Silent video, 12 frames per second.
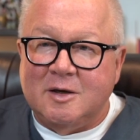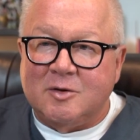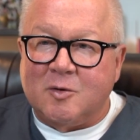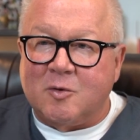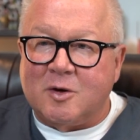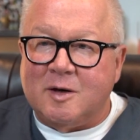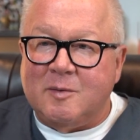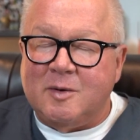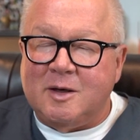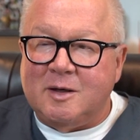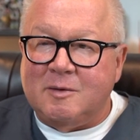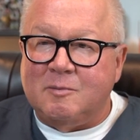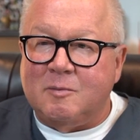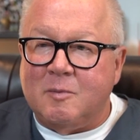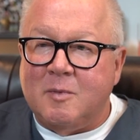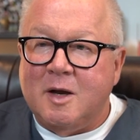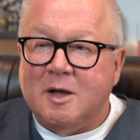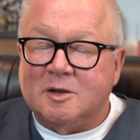that we're gonna be.
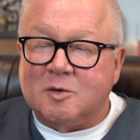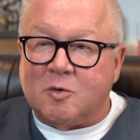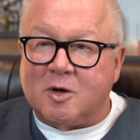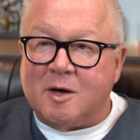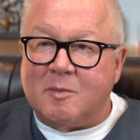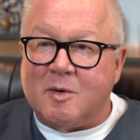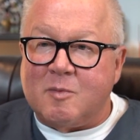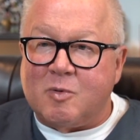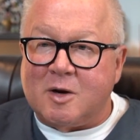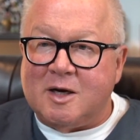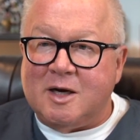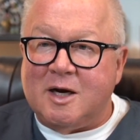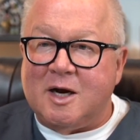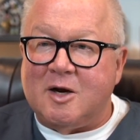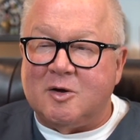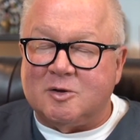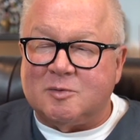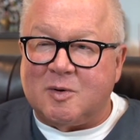So we're gonna be bringing in a
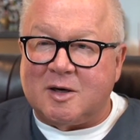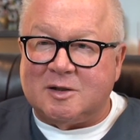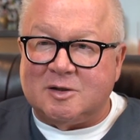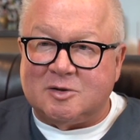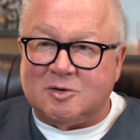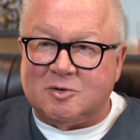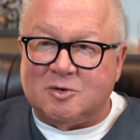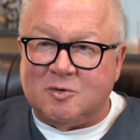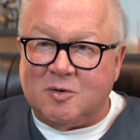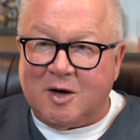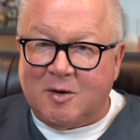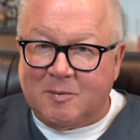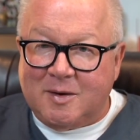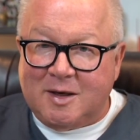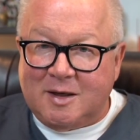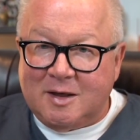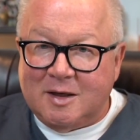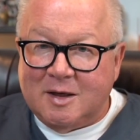nurse practitioner to help
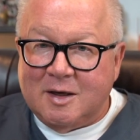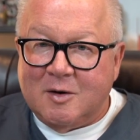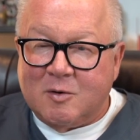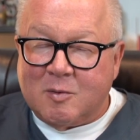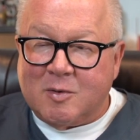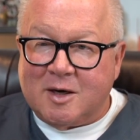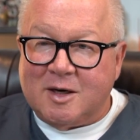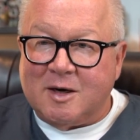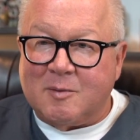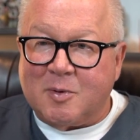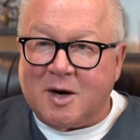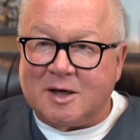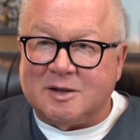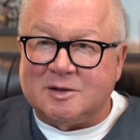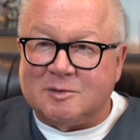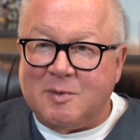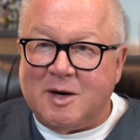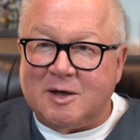me. We're bringing in a
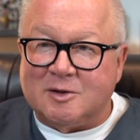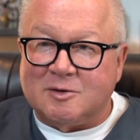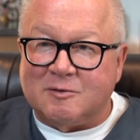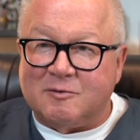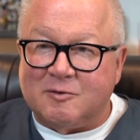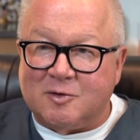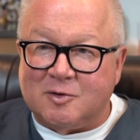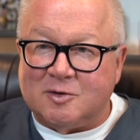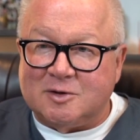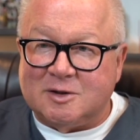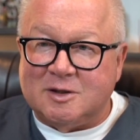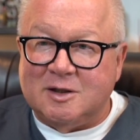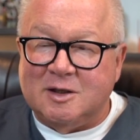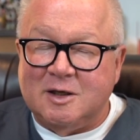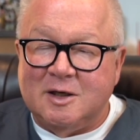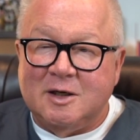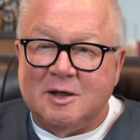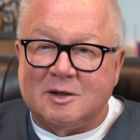practice manager first
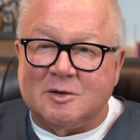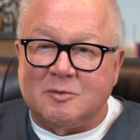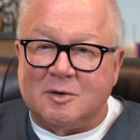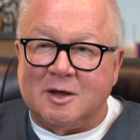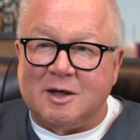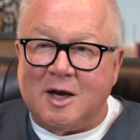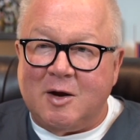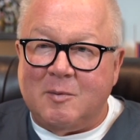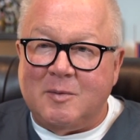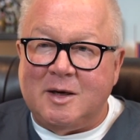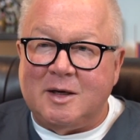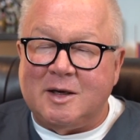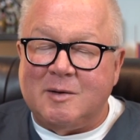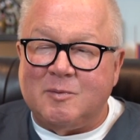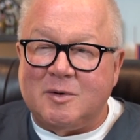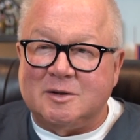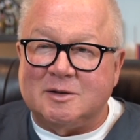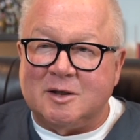to really help me keep
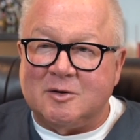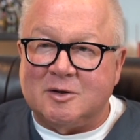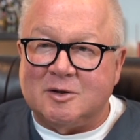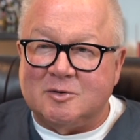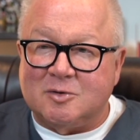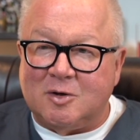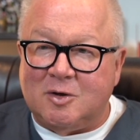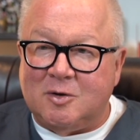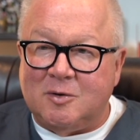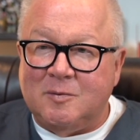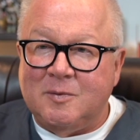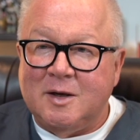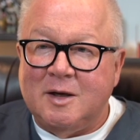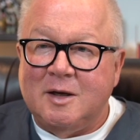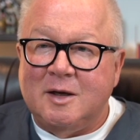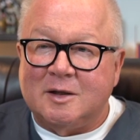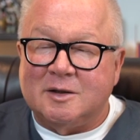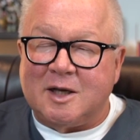things under control
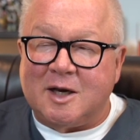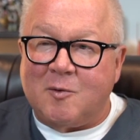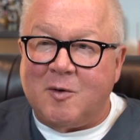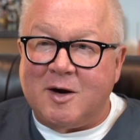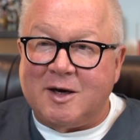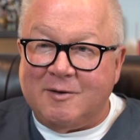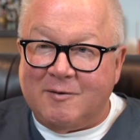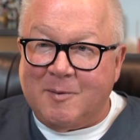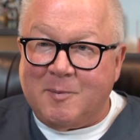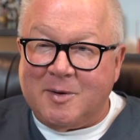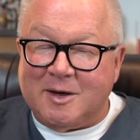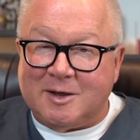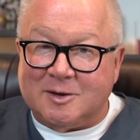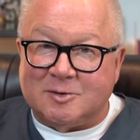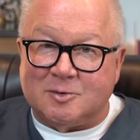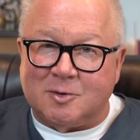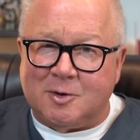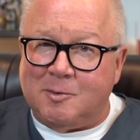because I don't want to give up any
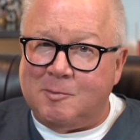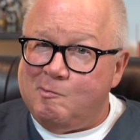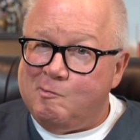control.